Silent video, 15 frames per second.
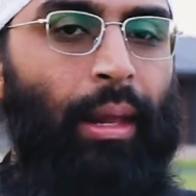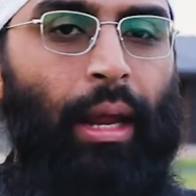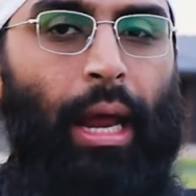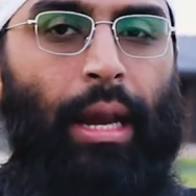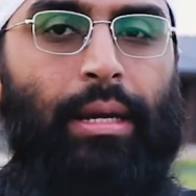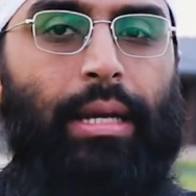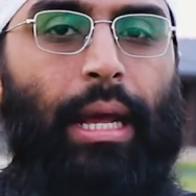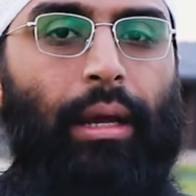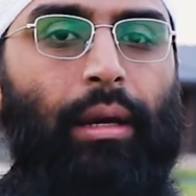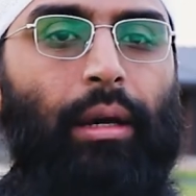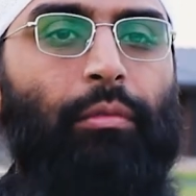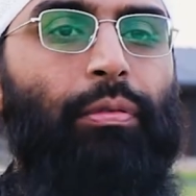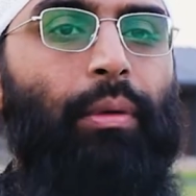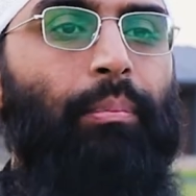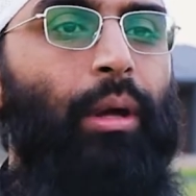and tackle it
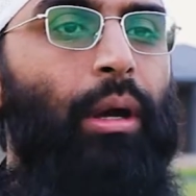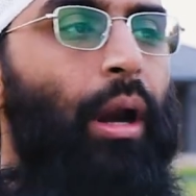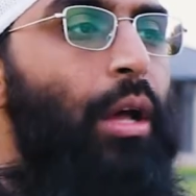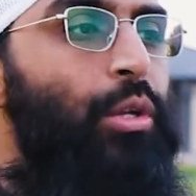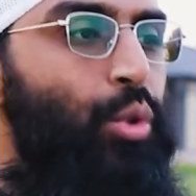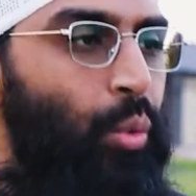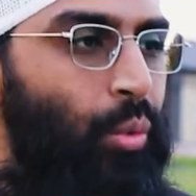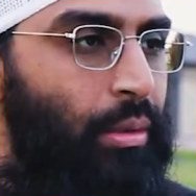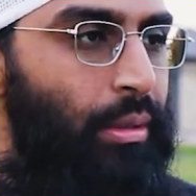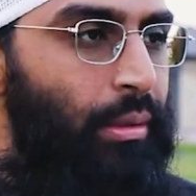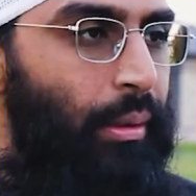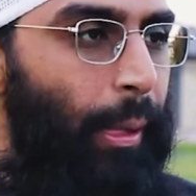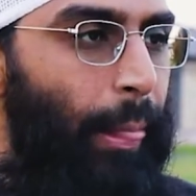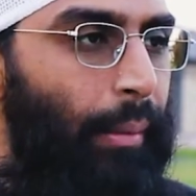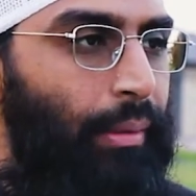from the grassroots.
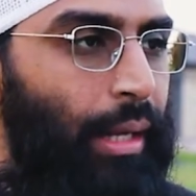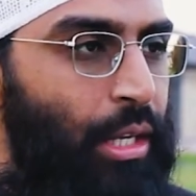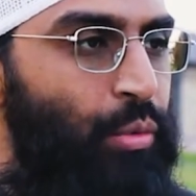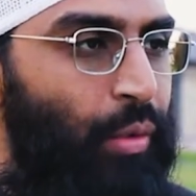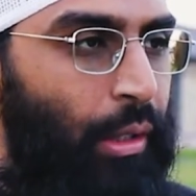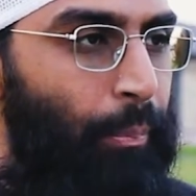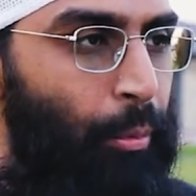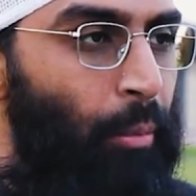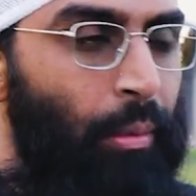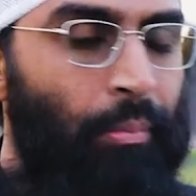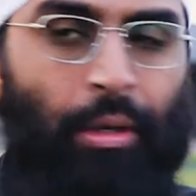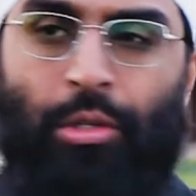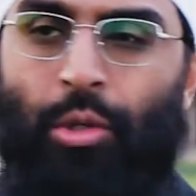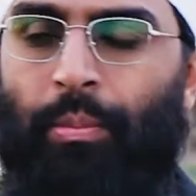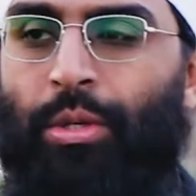That is where the problem
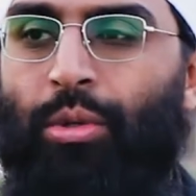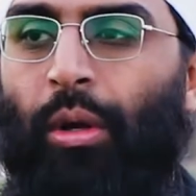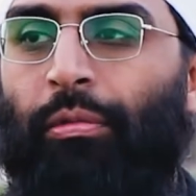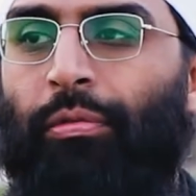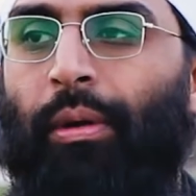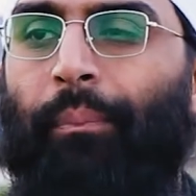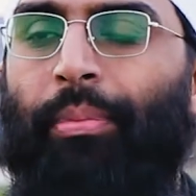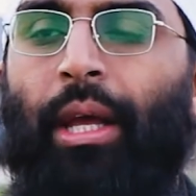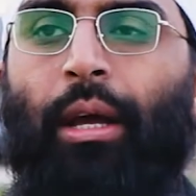needs to be solved from.